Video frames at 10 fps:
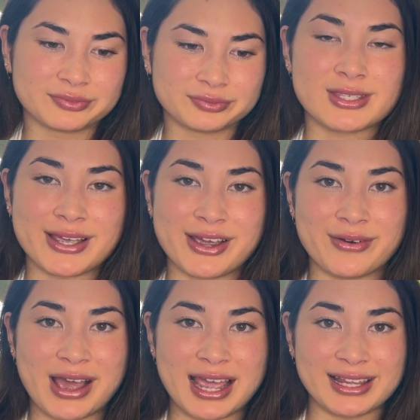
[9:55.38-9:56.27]
So
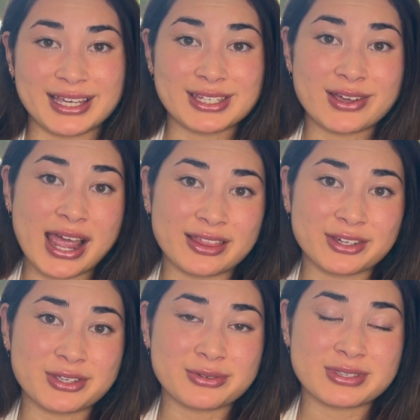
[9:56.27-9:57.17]
I like to either
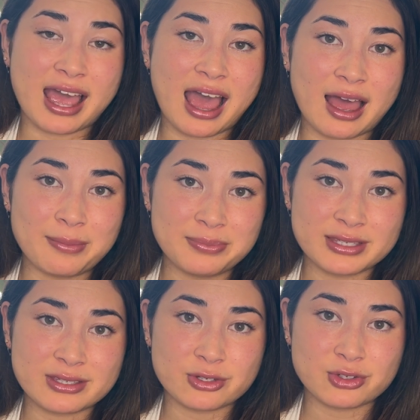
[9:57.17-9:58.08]
use
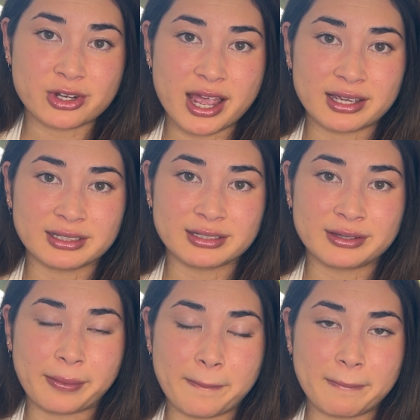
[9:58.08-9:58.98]
apps to track
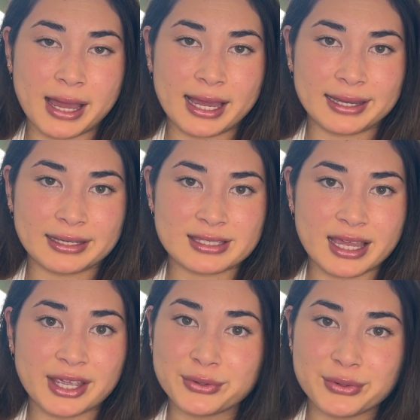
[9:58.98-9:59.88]
my
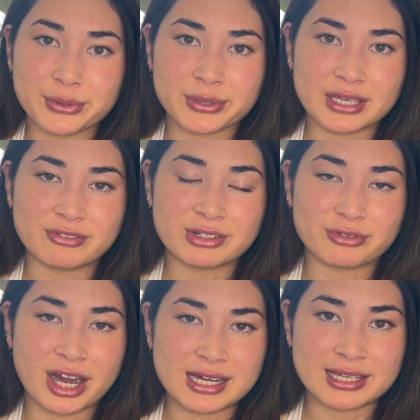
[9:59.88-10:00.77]
cycle or even
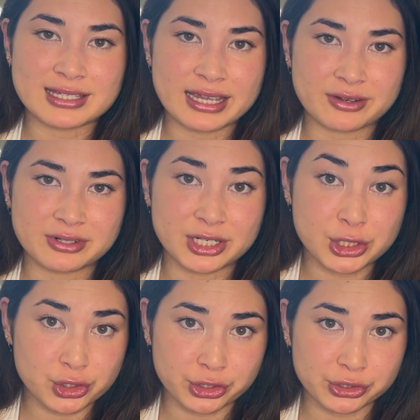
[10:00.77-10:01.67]
writing it down in a
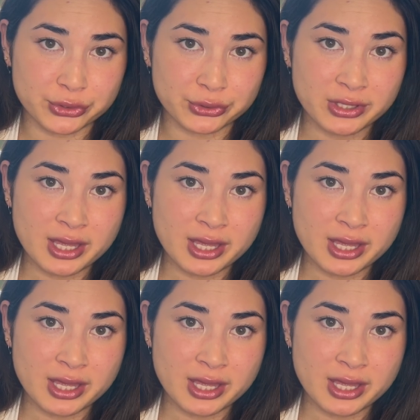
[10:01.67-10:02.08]
journal.